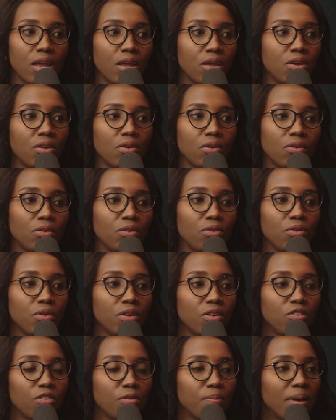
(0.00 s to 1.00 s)
you
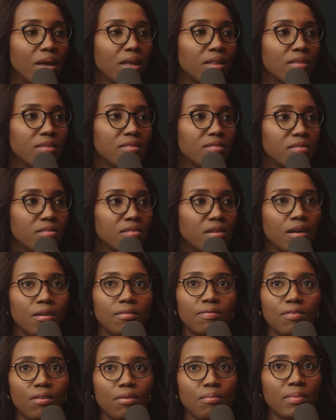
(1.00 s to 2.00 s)
need to pay this
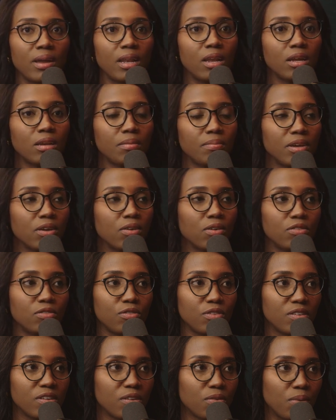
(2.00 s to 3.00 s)
4 million
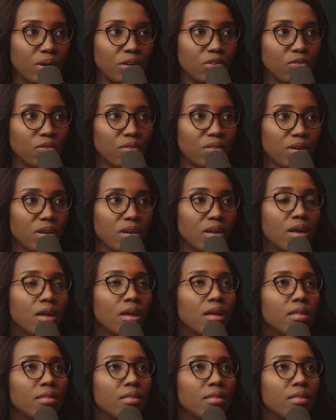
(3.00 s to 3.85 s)
because you did 1, 2, 3.